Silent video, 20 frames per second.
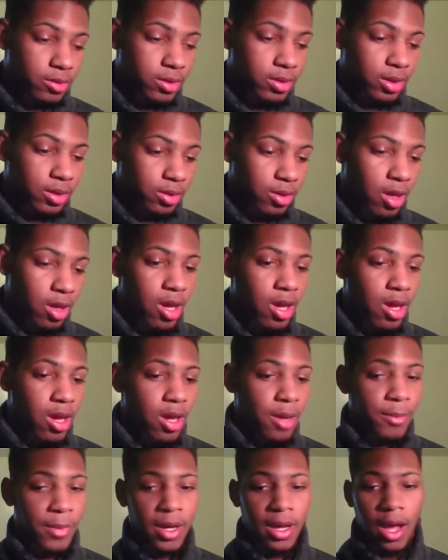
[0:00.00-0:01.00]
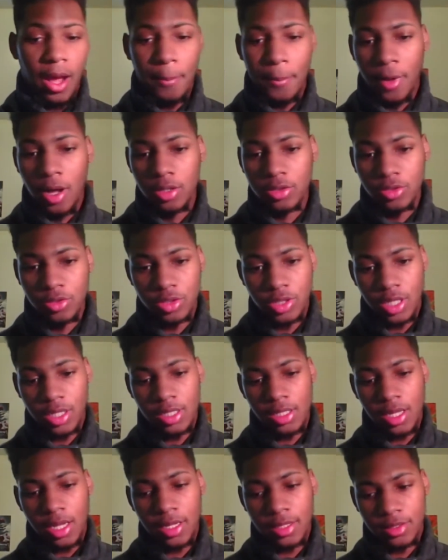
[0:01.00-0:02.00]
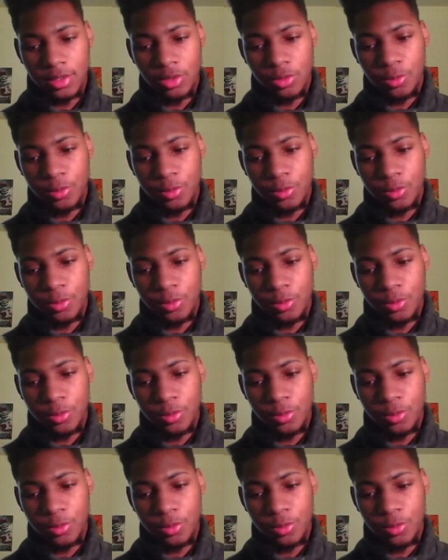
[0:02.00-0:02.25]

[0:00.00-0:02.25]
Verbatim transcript: So my, I'm also trying to like do.